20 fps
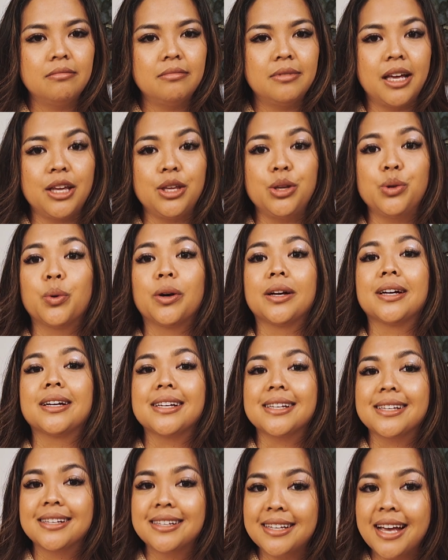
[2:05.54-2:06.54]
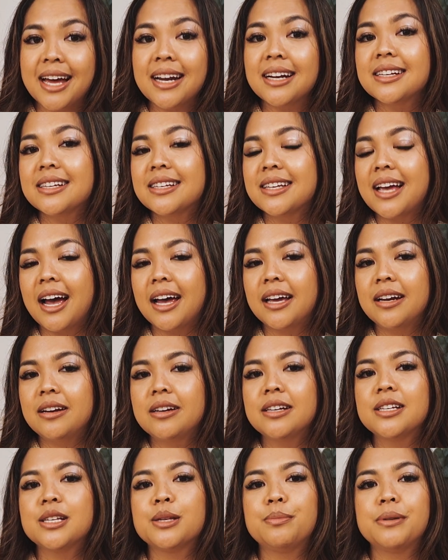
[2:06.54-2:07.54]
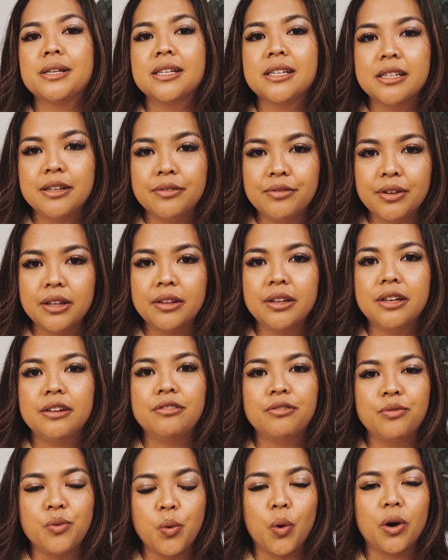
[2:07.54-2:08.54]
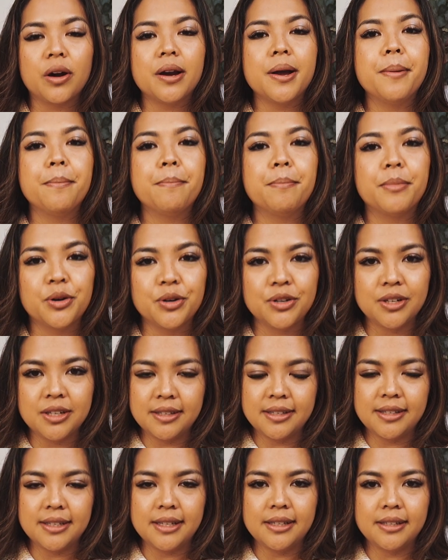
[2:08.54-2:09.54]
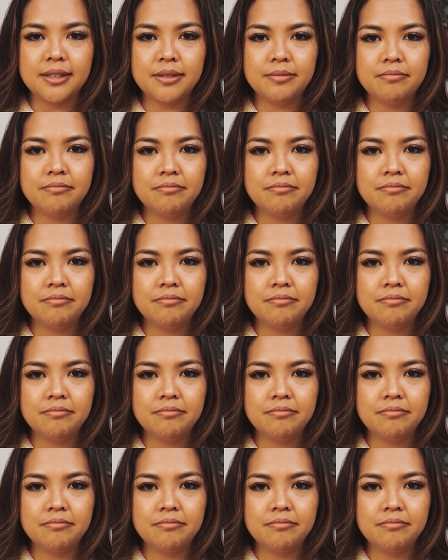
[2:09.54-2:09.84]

that you are going to set aside specifically for emergencies.